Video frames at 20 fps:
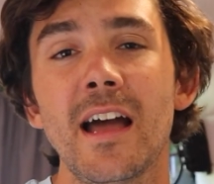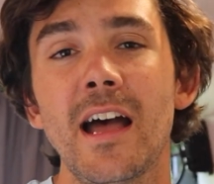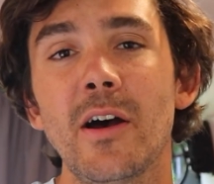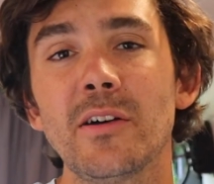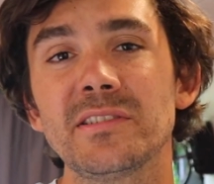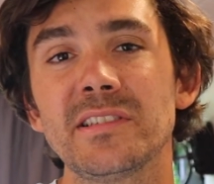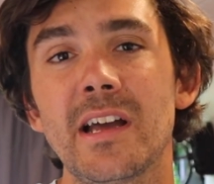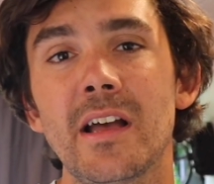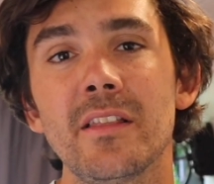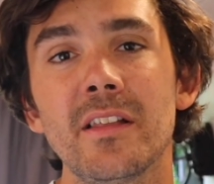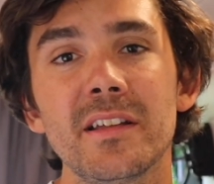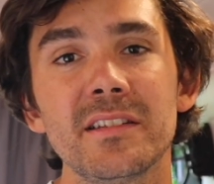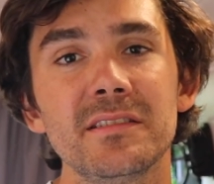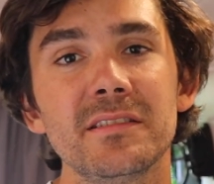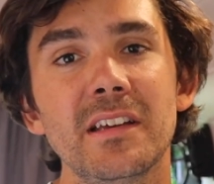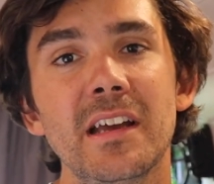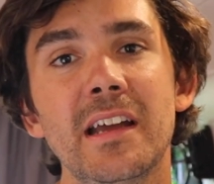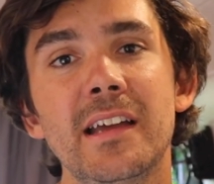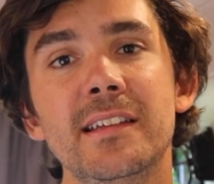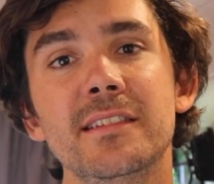house outlets,
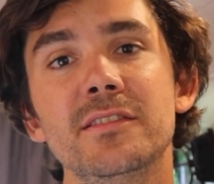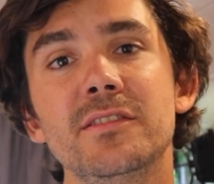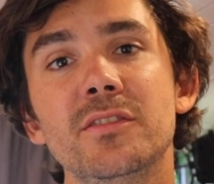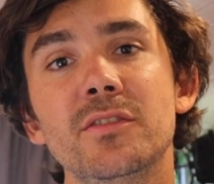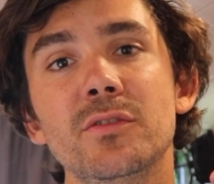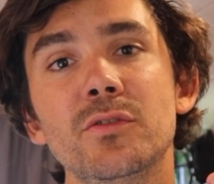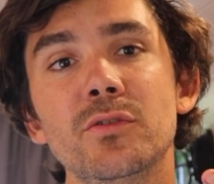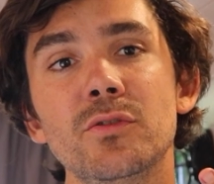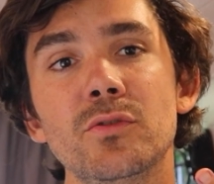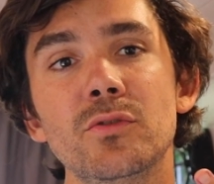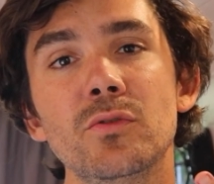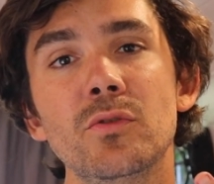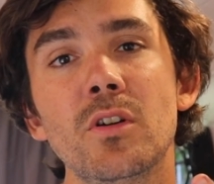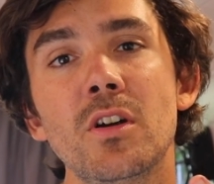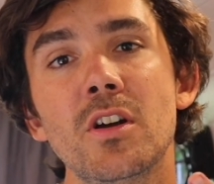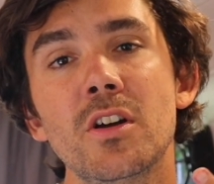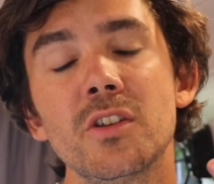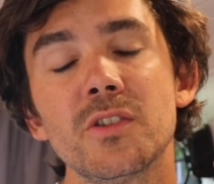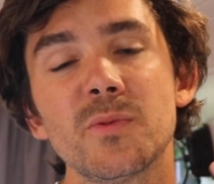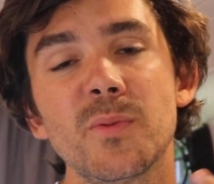and 2
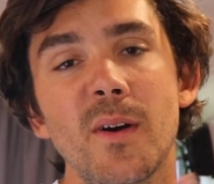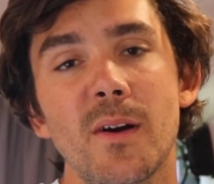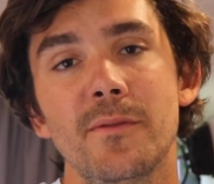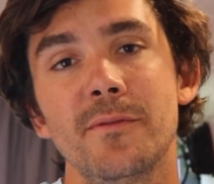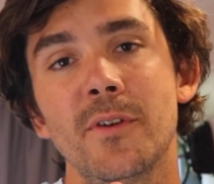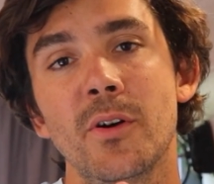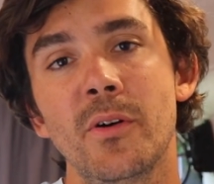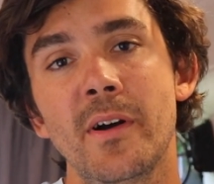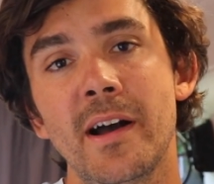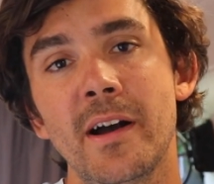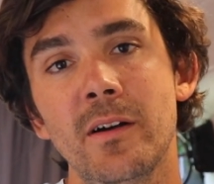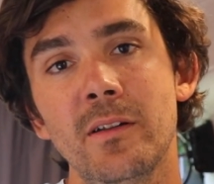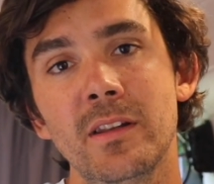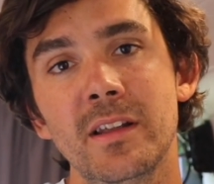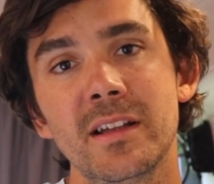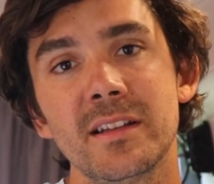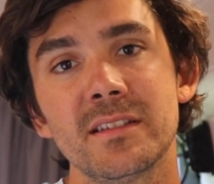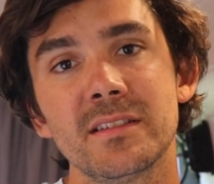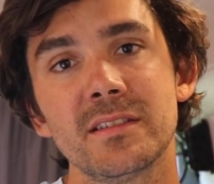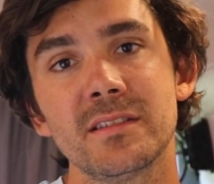12-volt
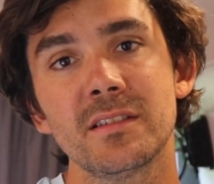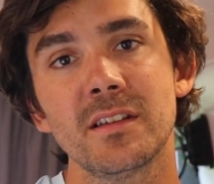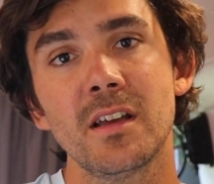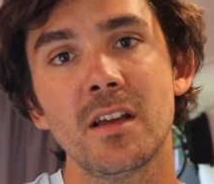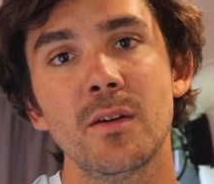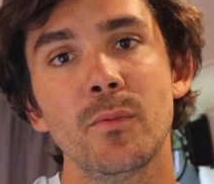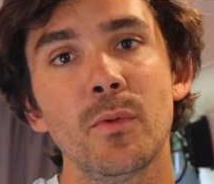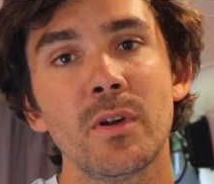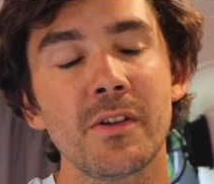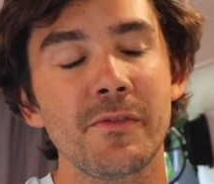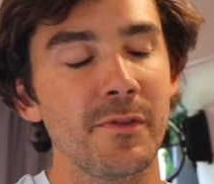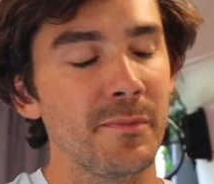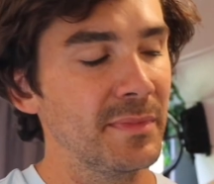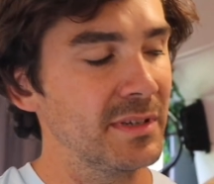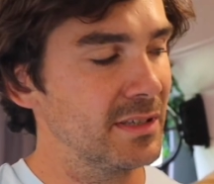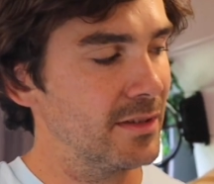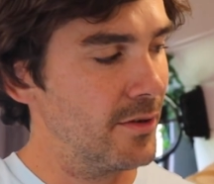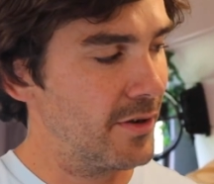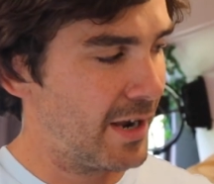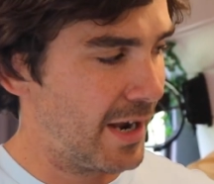outlets. One of them
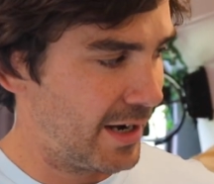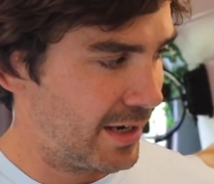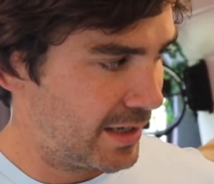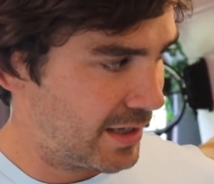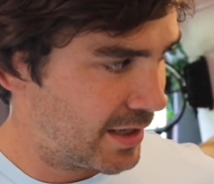is located